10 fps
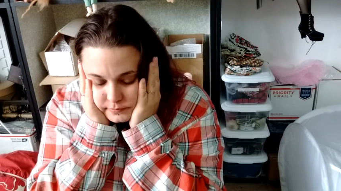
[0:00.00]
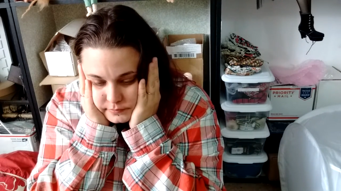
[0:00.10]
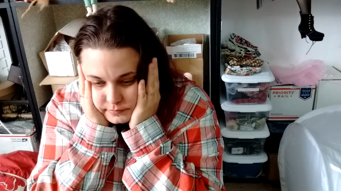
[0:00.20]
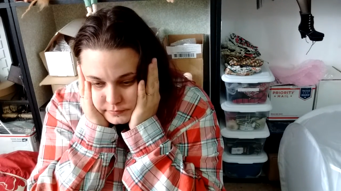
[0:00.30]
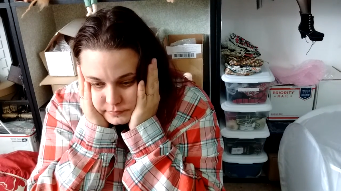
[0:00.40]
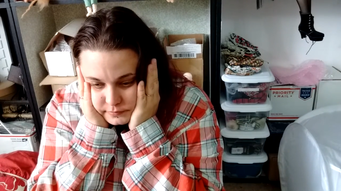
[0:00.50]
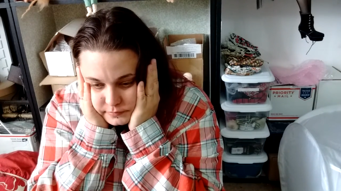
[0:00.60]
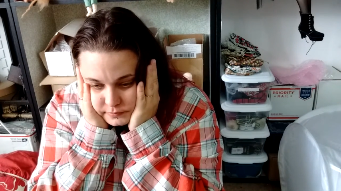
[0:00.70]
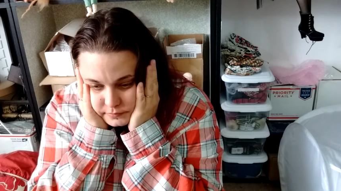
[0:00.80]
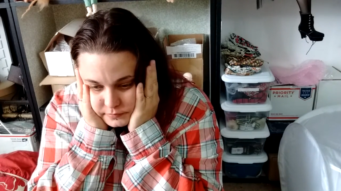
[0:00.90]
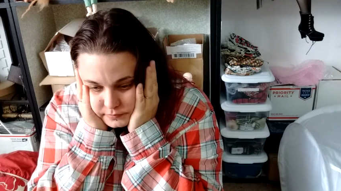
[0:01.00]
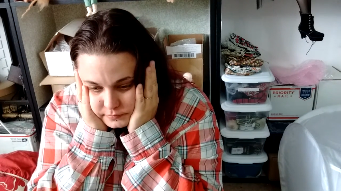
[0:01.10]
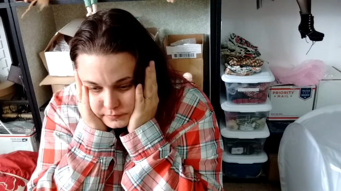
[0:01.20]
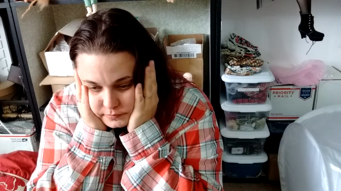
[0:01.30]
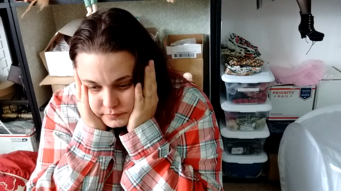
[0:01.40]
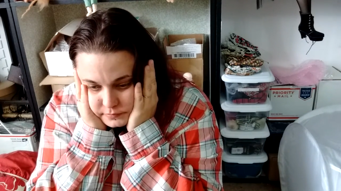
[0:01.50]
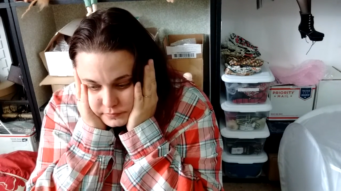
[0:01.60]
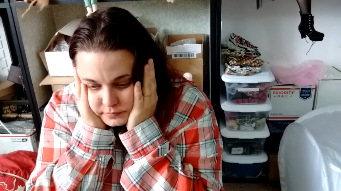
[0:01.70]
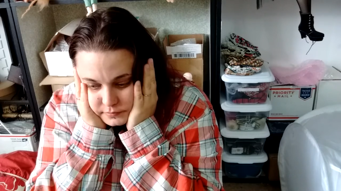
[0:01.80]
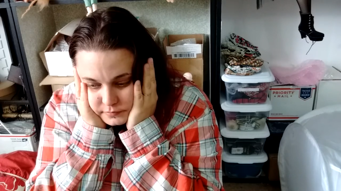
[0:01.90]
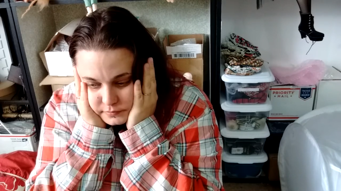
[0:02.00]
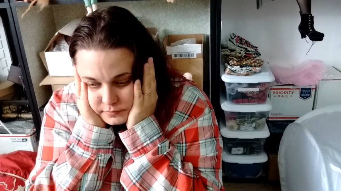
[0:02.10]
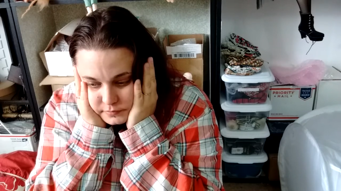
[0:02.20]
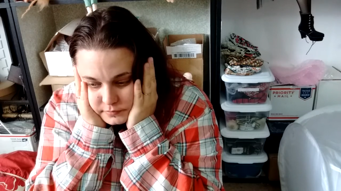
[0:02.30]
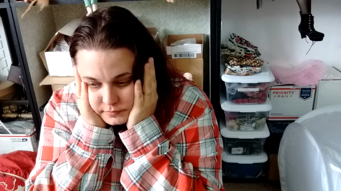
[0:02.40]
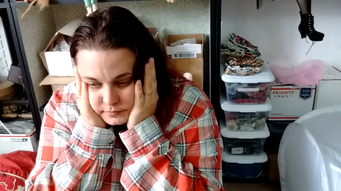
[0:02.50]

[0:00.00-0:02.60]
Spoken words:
(no one is talking)